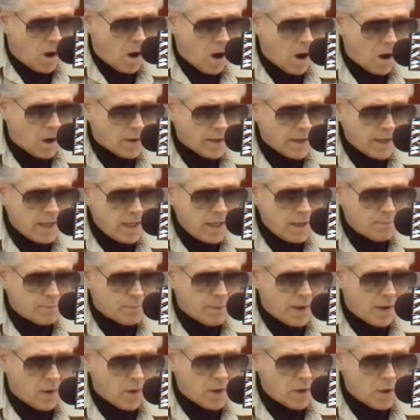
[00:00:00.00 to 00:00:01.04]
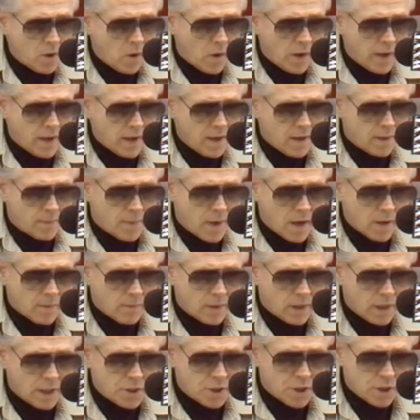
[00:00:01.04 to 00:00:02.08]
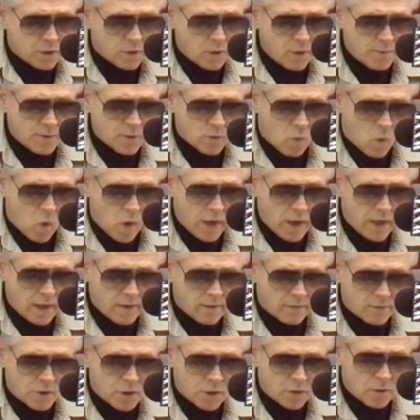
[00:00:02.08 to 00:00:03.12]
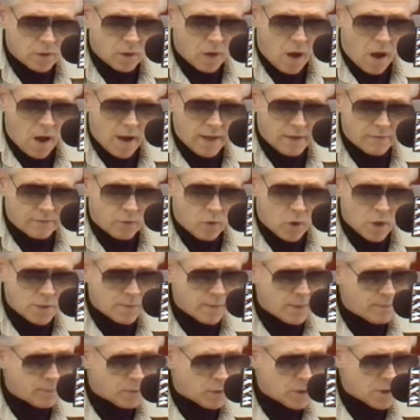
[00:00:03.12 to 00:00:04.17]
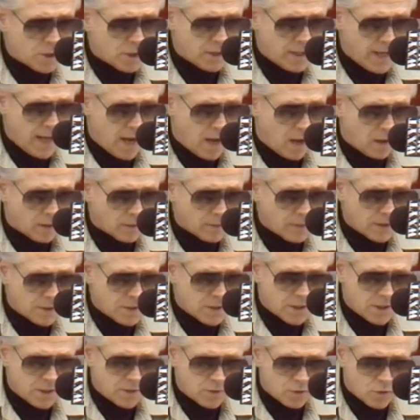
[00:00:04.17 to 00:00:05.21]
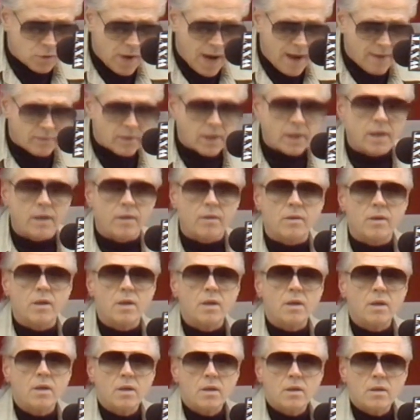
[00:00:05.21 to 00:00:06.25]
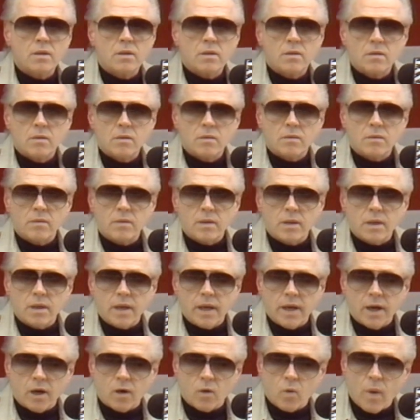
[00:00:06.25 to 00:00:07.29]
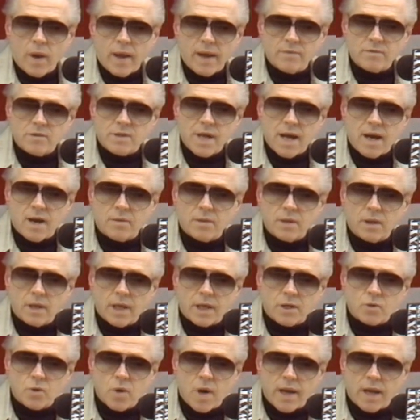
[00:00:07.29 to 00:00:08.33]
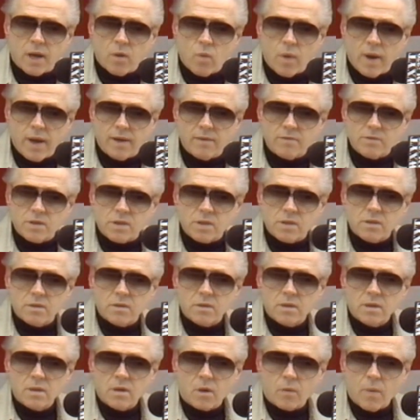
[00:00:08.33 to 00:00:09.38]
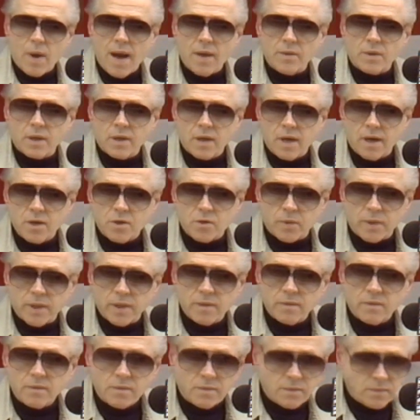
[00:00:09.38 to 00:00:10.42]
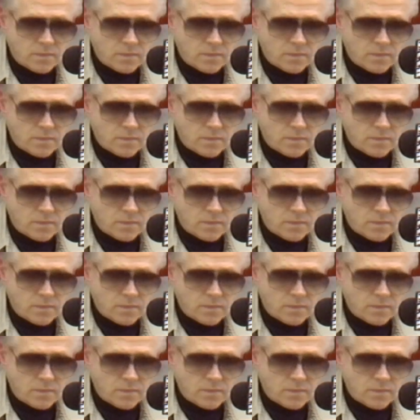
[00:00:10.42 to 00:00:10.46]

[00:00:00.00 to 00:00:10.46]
RE paranoia among militia groups warning to law enforcement personnel that's traveling the airwaves now, the electronic waves around the country.